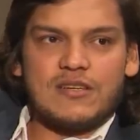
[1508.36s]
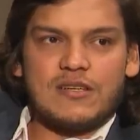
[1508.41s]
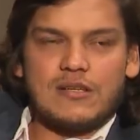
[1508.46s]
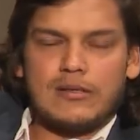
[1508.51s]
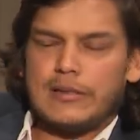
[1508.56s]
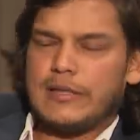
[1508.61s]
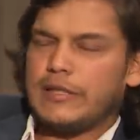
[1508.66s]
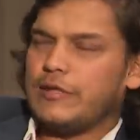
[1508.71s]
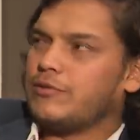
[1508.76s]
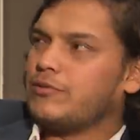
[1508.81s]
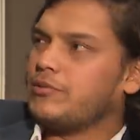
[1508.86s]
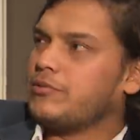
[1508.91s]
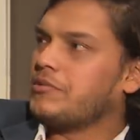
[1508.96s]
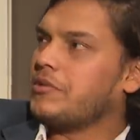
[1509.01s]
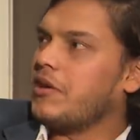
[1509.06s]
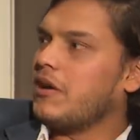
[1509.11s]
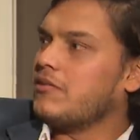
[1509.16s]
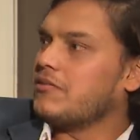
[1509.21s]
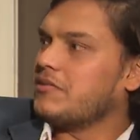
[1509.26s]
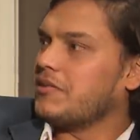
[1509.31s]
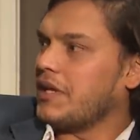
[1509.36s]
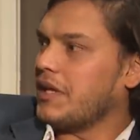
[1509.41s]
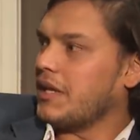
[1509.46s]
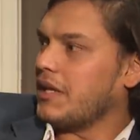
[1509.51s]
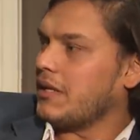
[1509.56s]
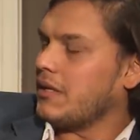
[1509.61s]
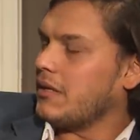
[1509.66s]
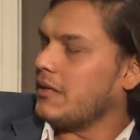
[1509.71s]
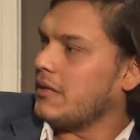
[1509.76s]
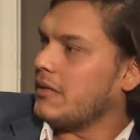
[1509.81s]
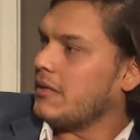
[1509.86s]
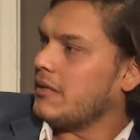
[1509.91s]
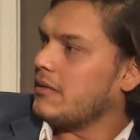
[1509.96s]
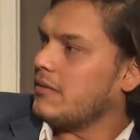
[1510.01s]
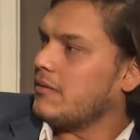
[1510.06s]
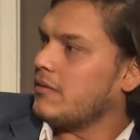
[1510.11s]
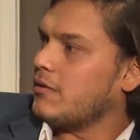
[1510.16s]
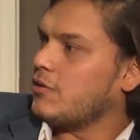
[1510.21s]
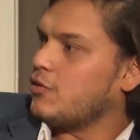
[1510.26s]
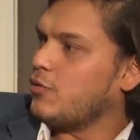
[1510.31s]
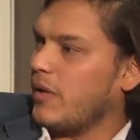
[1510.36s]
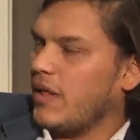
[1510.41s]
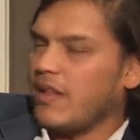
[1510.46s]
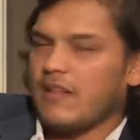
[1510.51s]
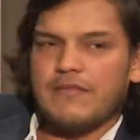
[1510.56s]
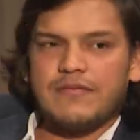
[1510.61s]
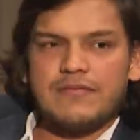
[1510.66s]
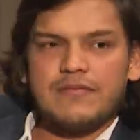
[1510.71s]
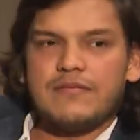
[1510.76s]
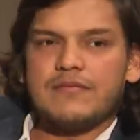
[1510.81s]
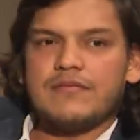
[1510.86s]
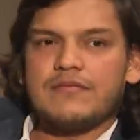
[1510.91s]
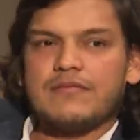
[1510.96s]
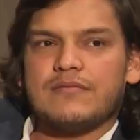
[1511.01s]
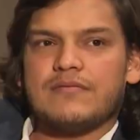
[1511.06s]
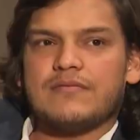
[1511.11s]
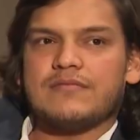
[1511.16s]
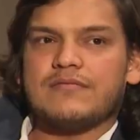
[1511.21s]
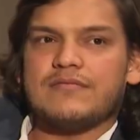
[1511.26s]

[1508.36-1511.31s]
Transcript: uh, in two thousand twelve. Mm.